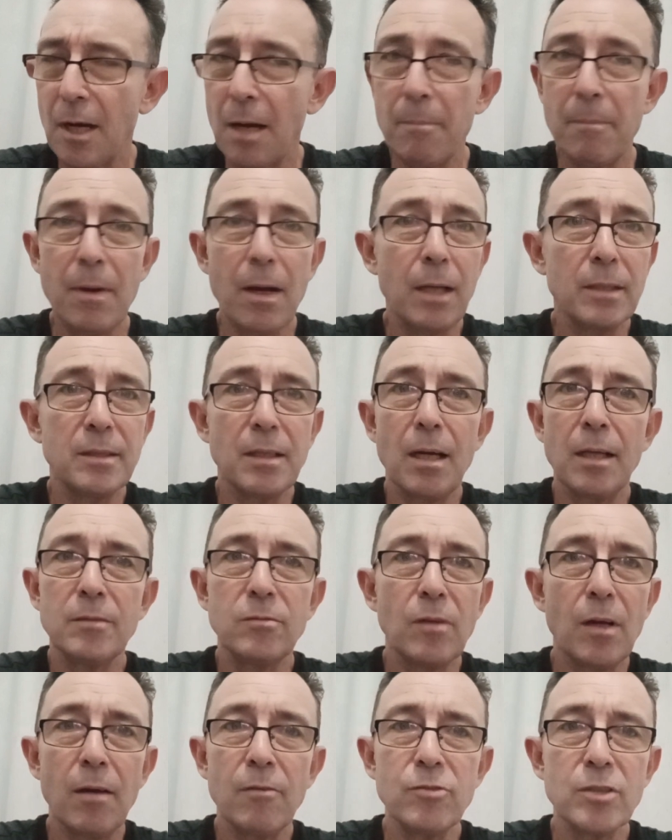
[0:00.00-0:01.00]

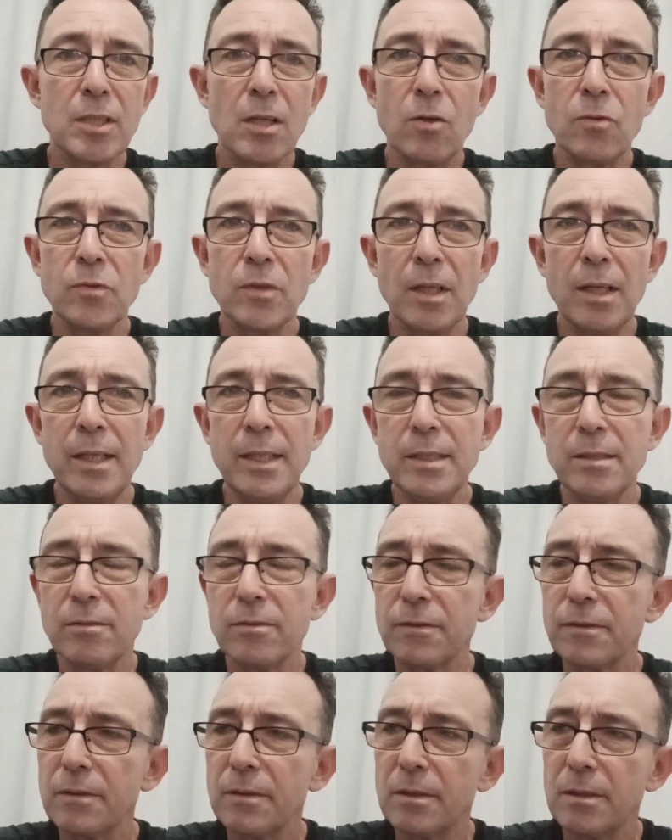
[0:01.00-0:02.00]
I resolved to
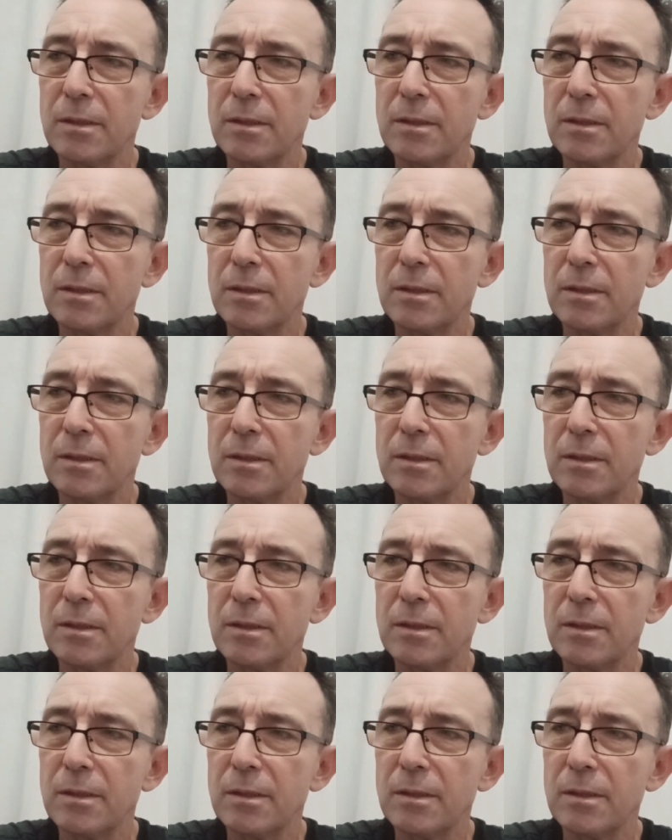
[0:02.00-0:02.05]
leave.